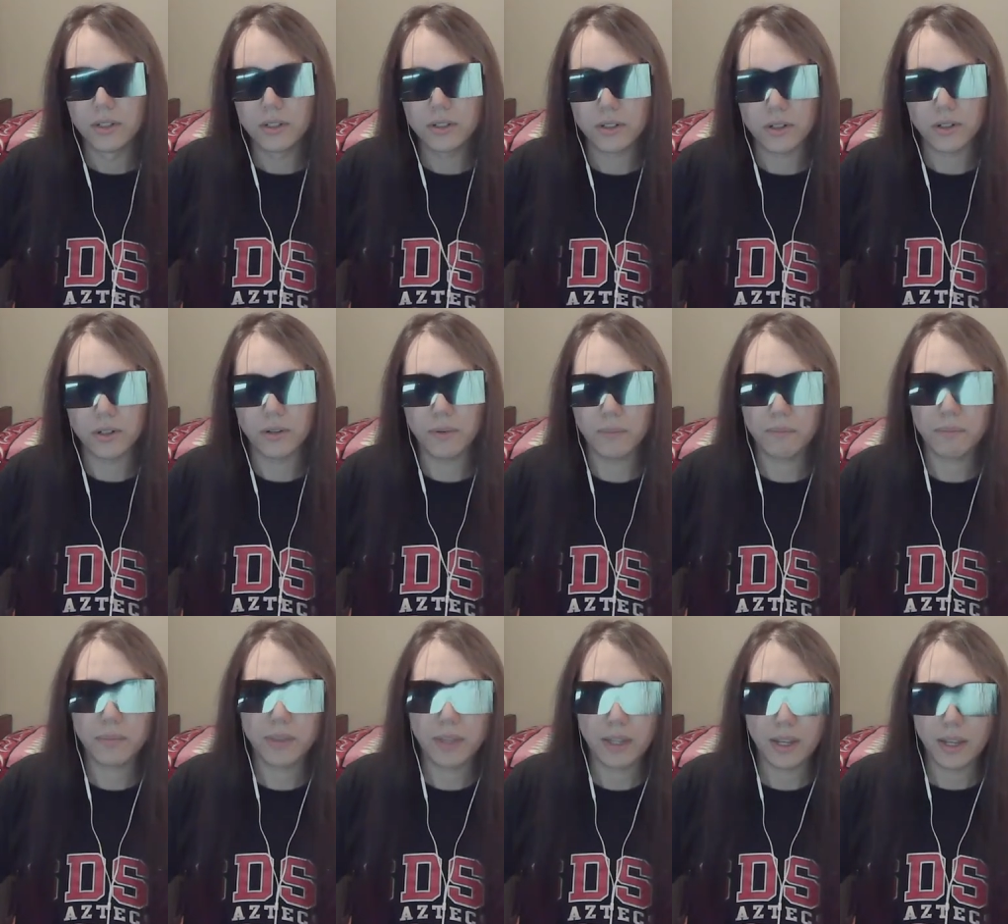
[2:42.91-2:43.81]
So
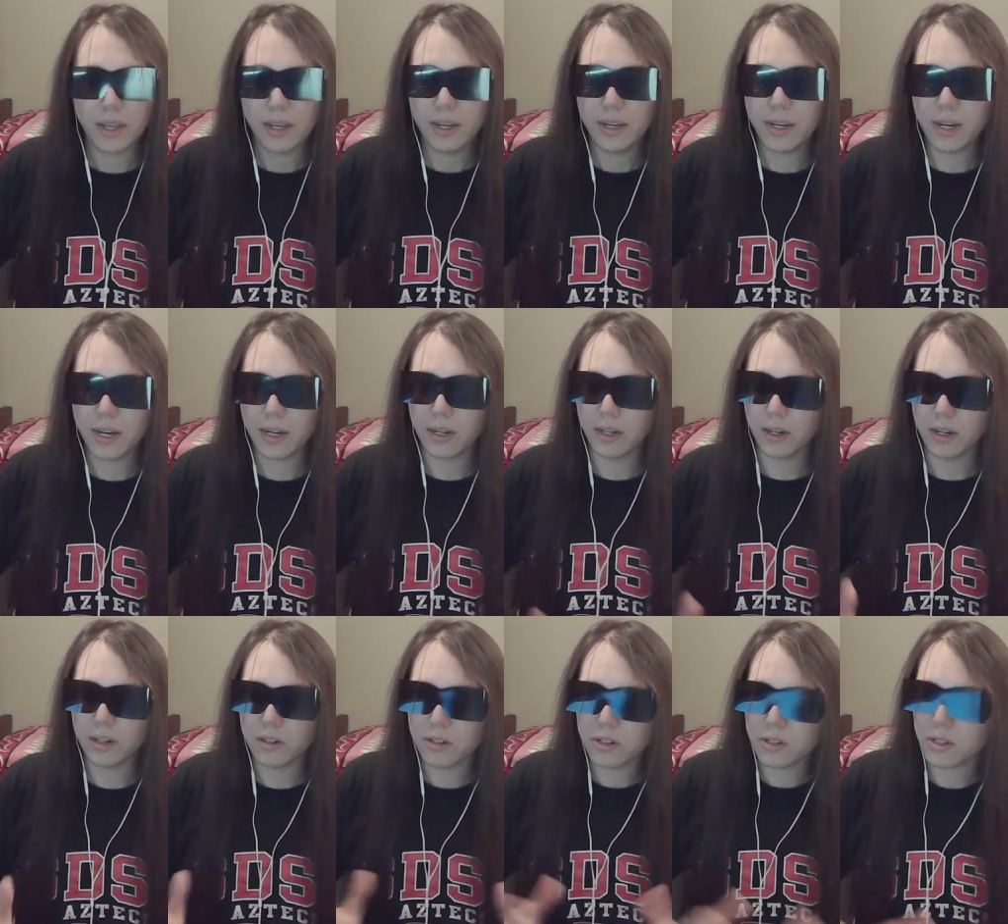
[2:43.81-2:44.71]
yeah,
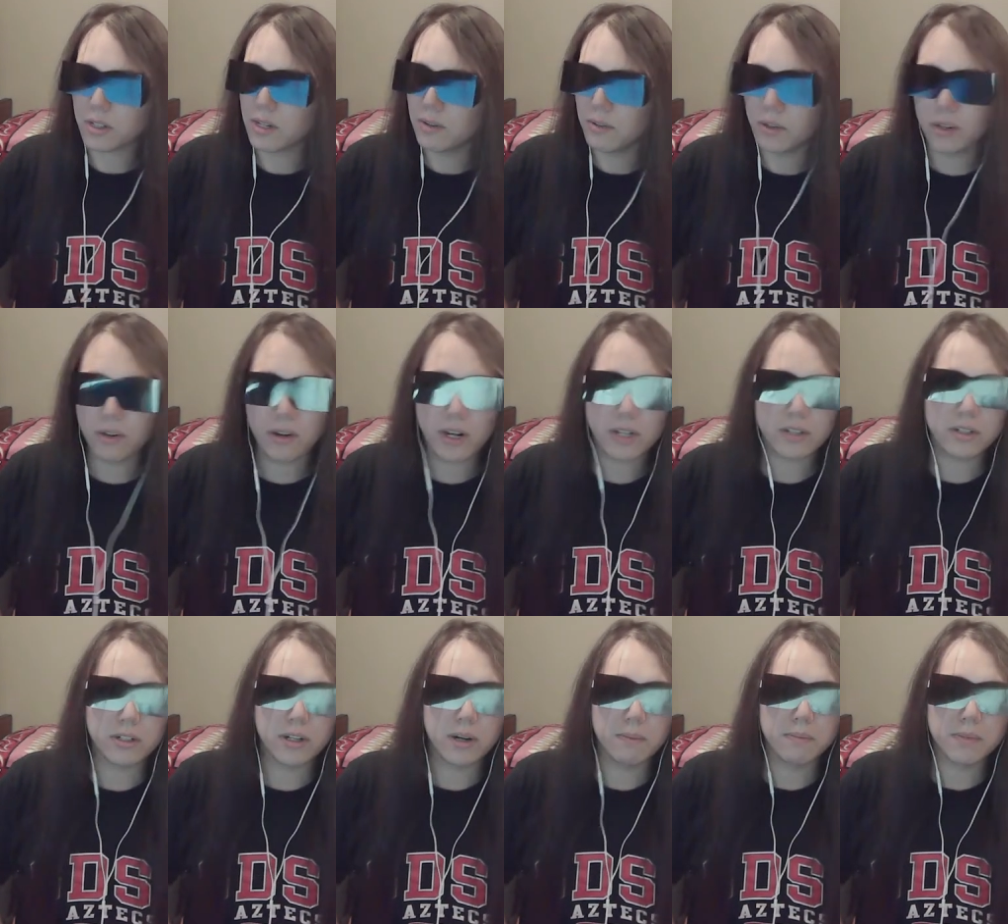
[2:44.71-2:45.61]
I just giving you guys
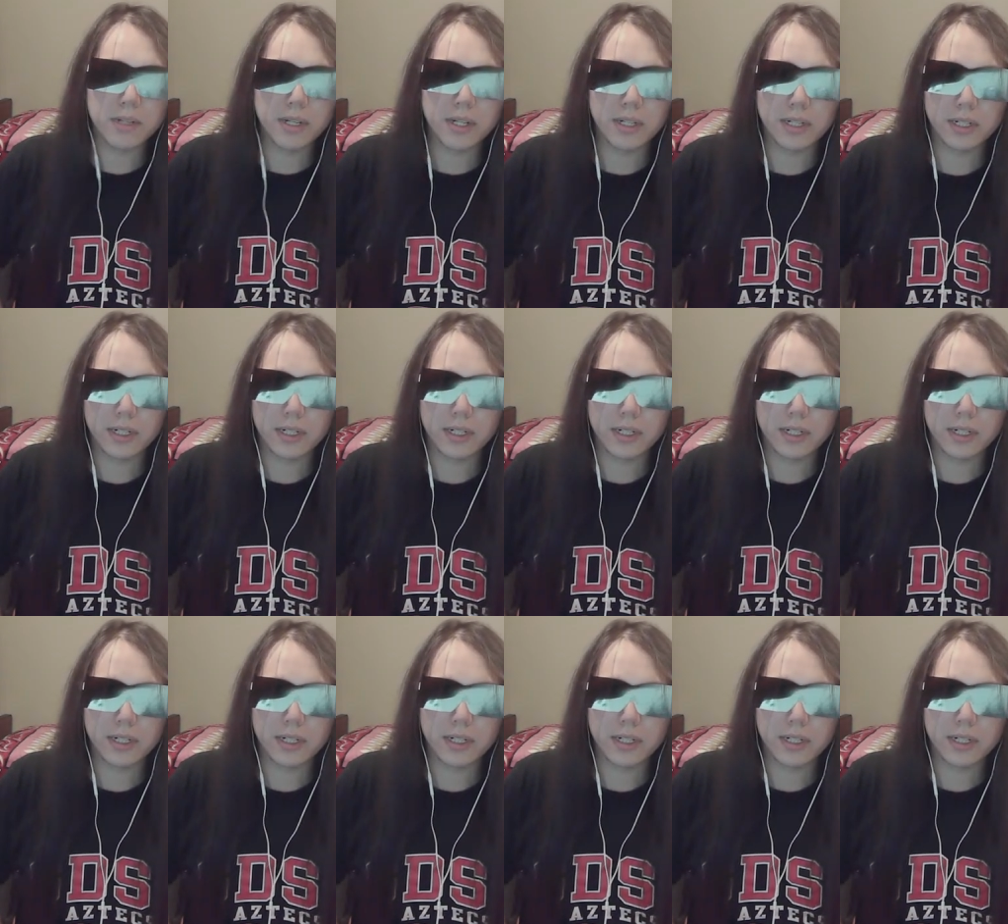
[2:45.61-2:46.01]
an update.